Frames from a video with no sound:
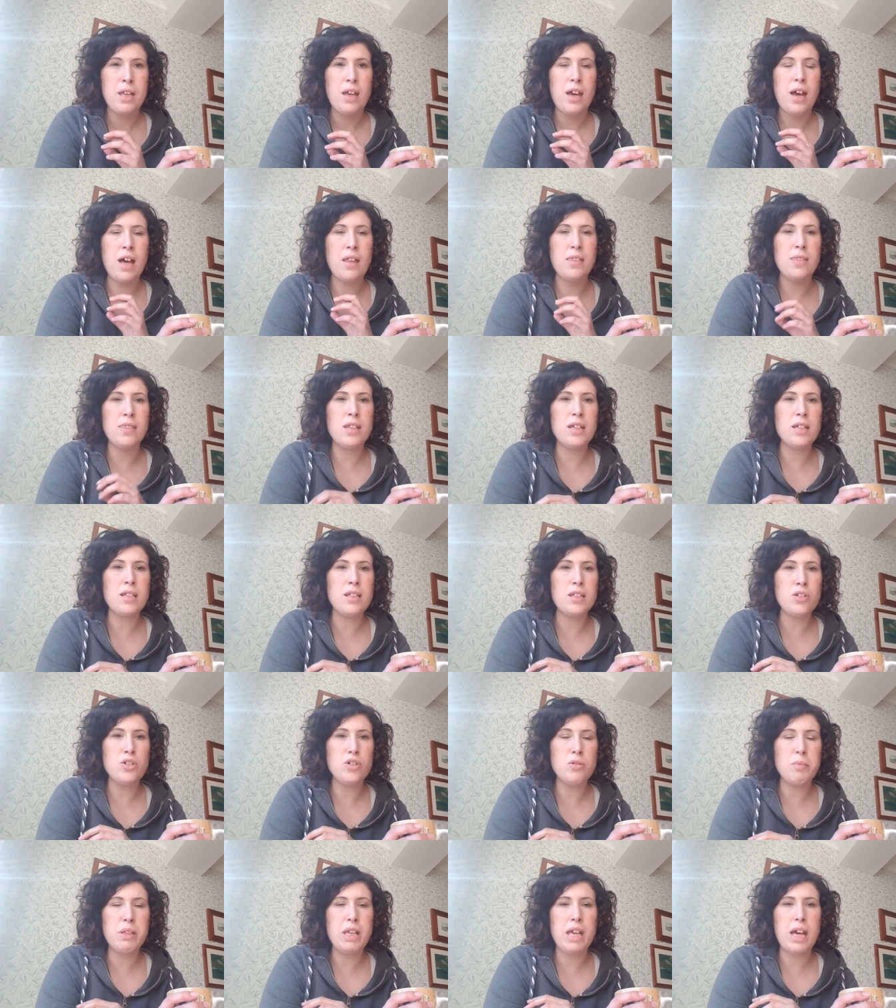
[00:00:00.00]
And this
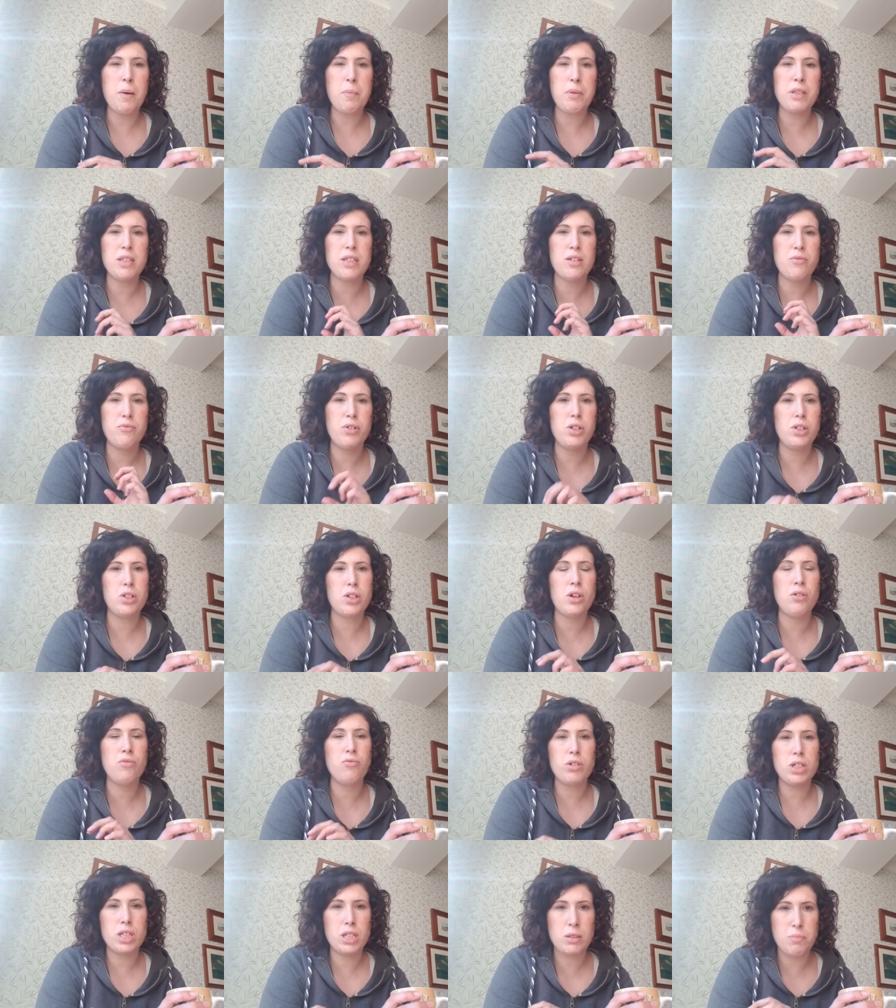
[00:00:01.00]
normally happens if we
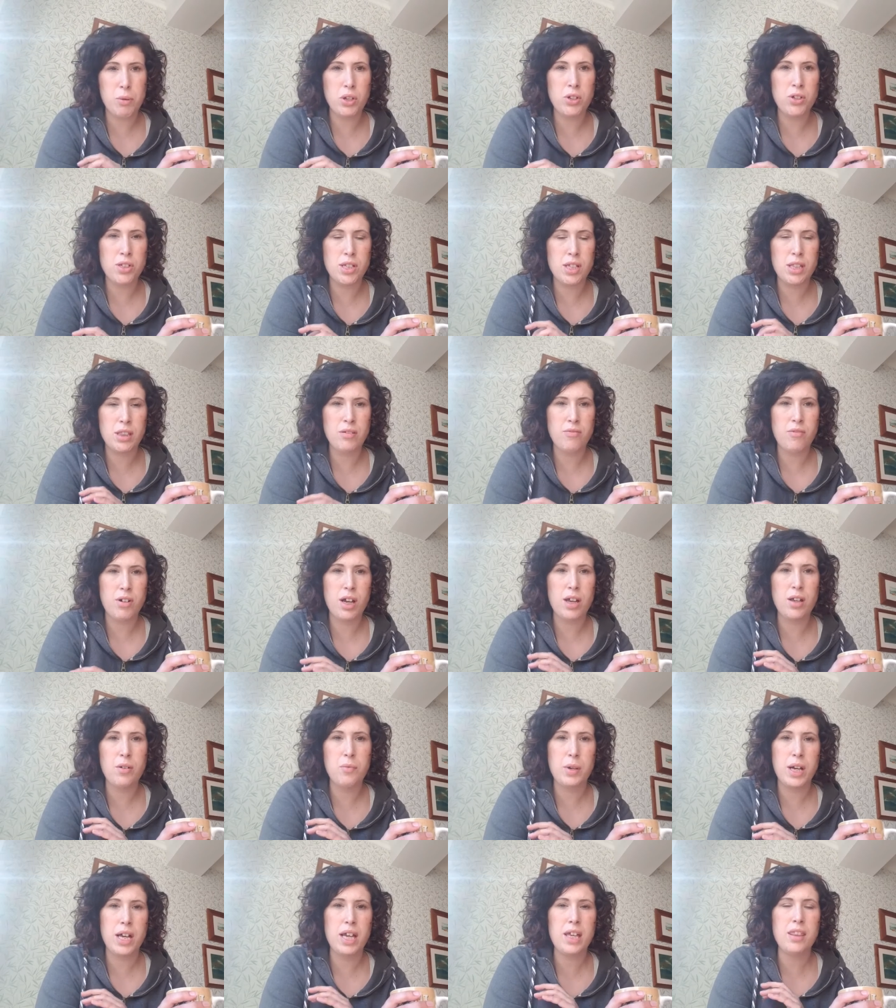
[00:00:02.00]
don't respond in the right
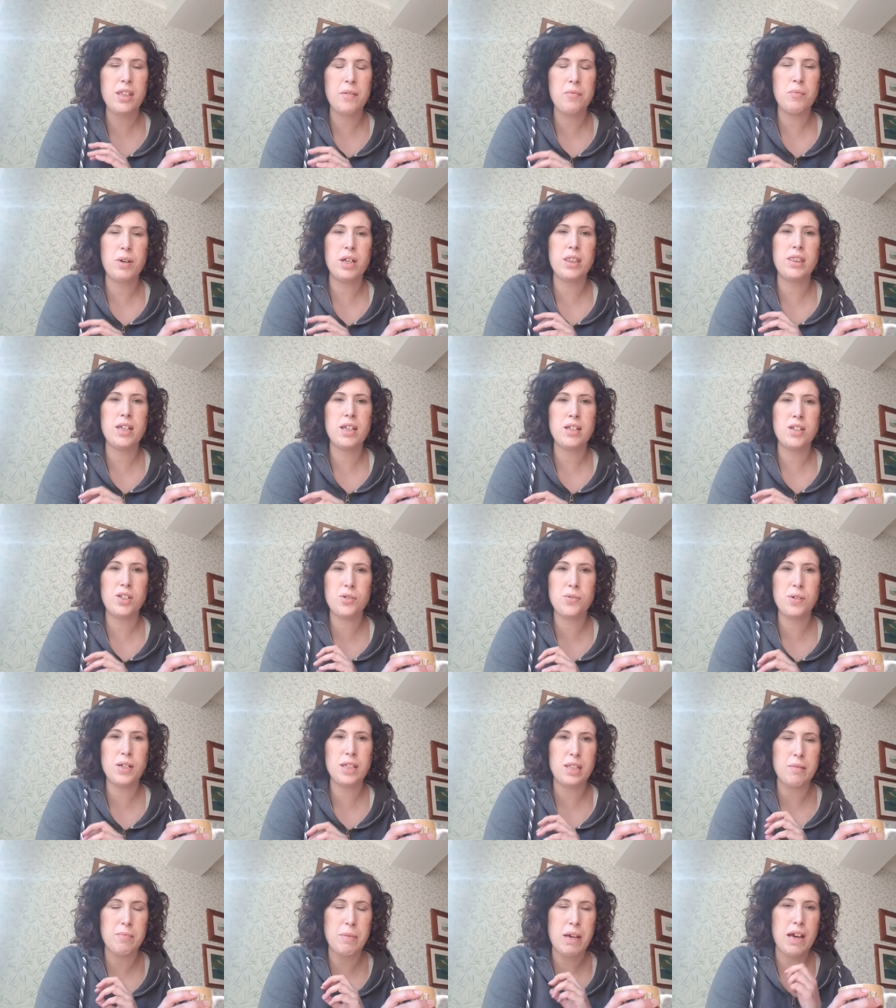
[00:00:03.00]
way, that when they're
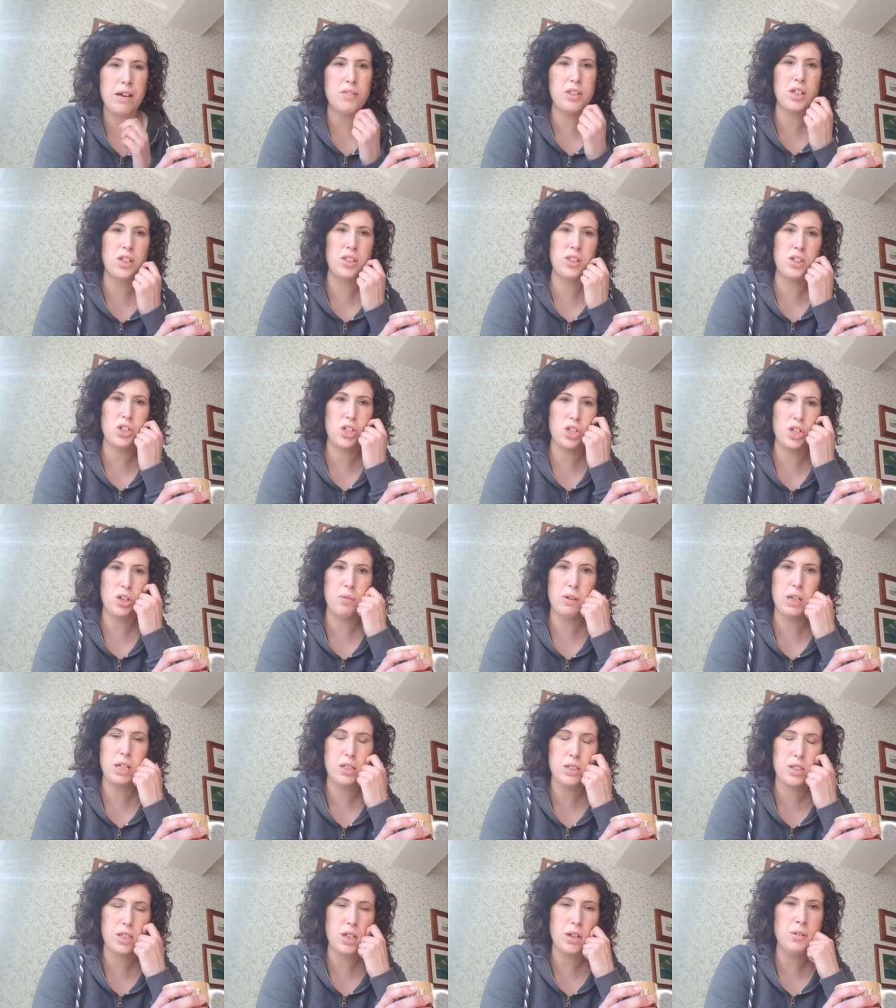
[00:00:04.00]
doing the mouthing and the chewing.
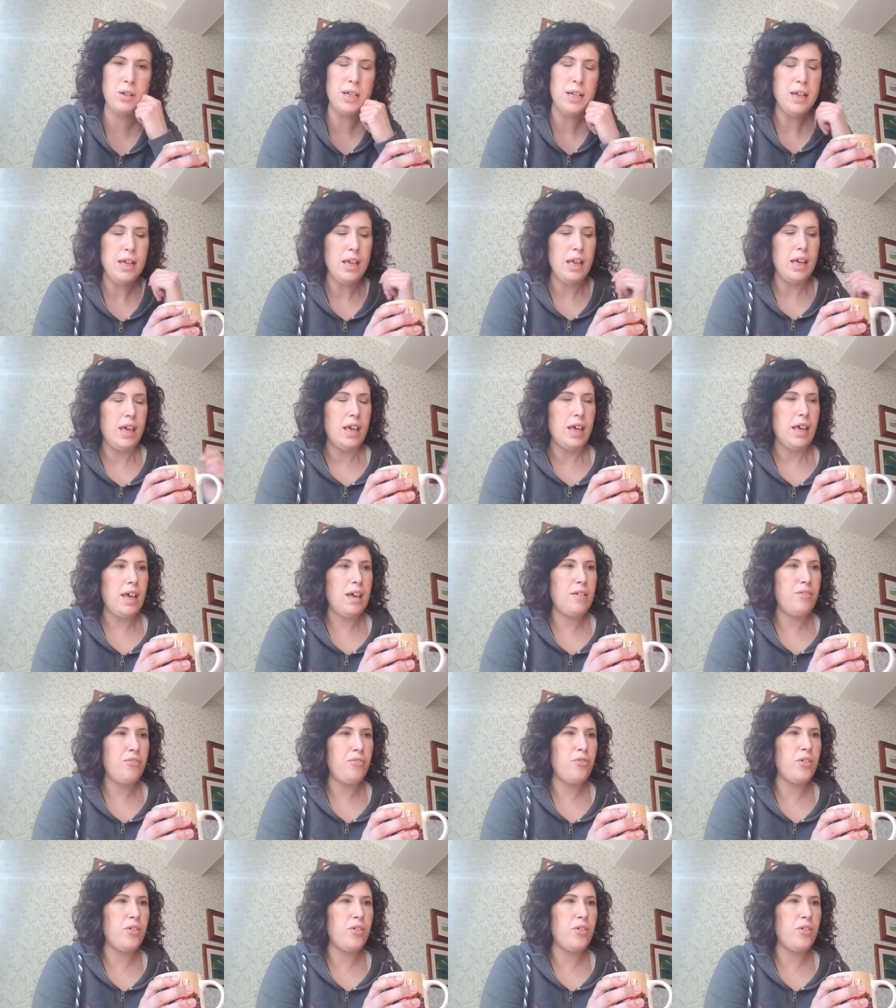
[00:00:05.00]
So if